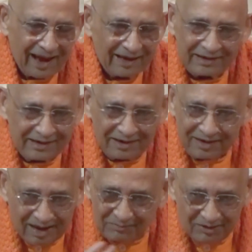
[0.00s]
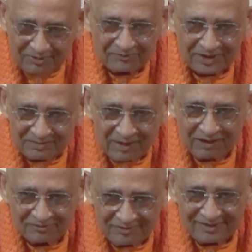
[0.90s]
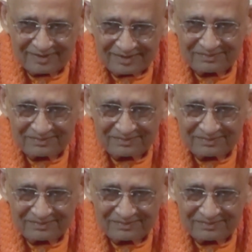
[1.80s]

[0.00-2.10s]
and he didn't come out of his mouth.